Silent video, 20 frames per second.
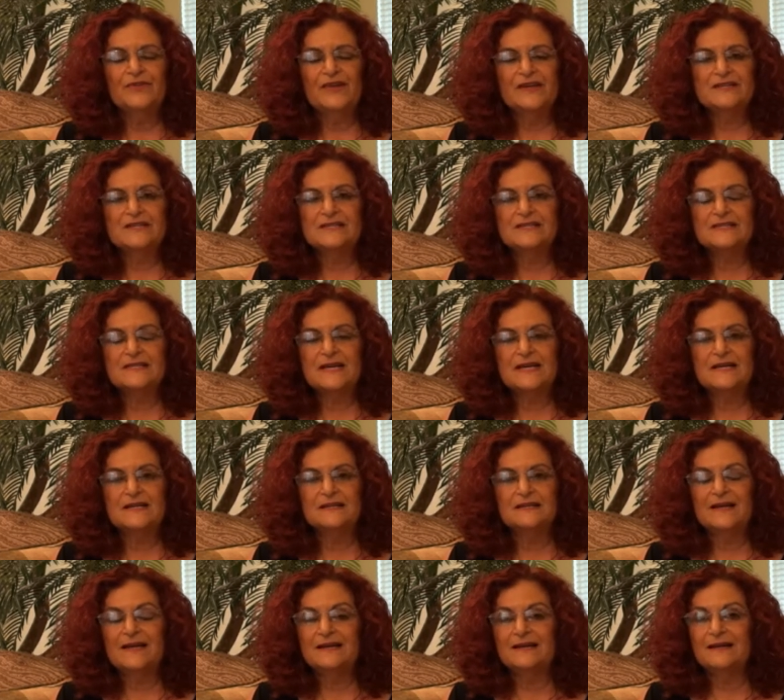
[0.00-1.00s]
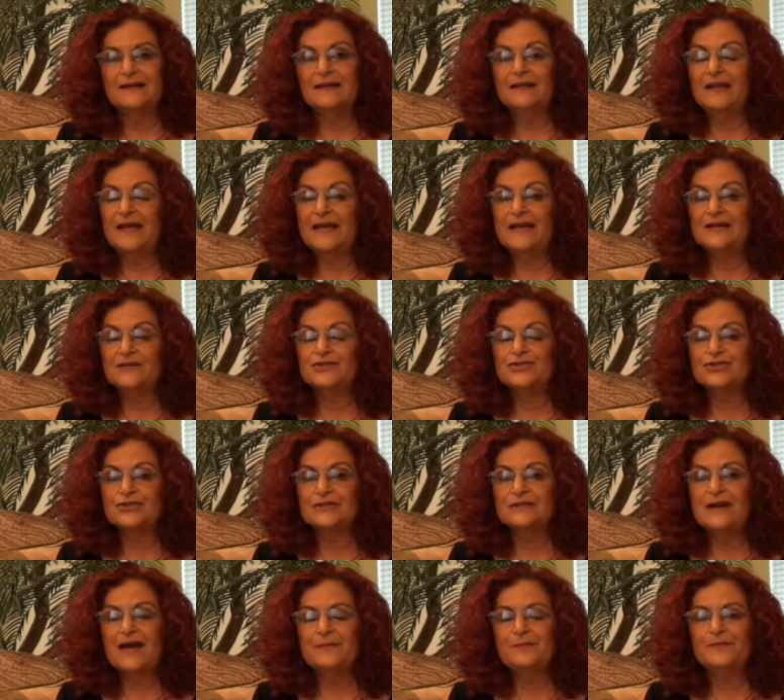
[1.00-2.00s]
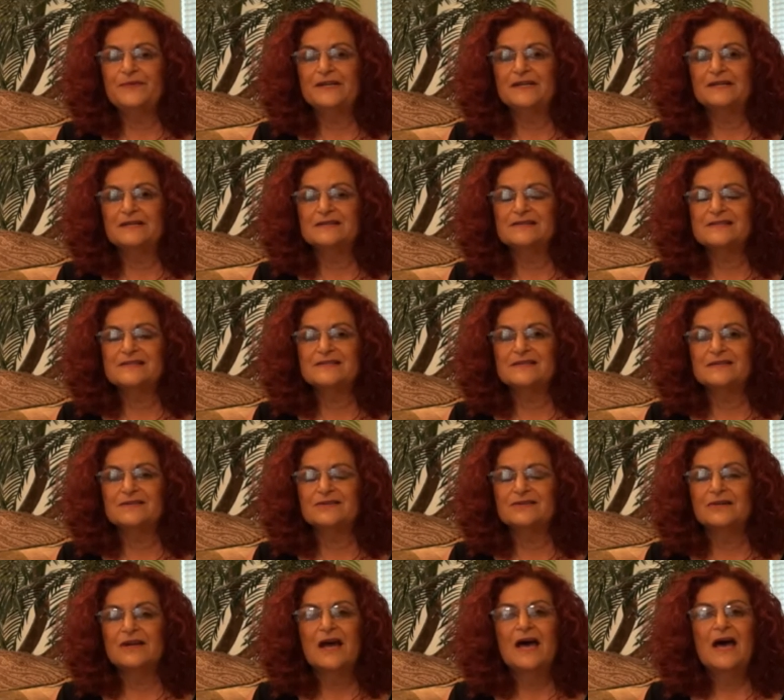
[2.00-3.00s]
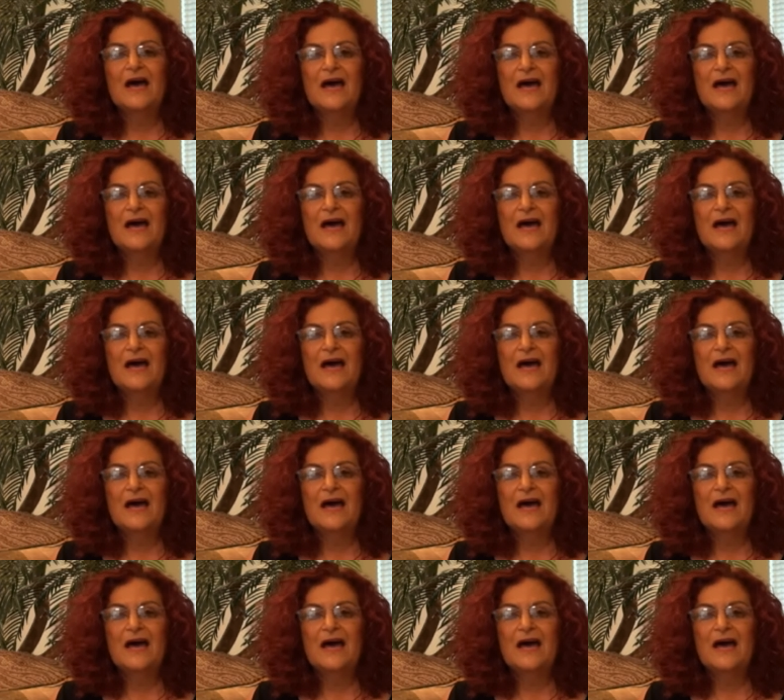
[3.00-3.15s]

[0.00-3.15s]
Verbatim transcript: they state that land should not be considered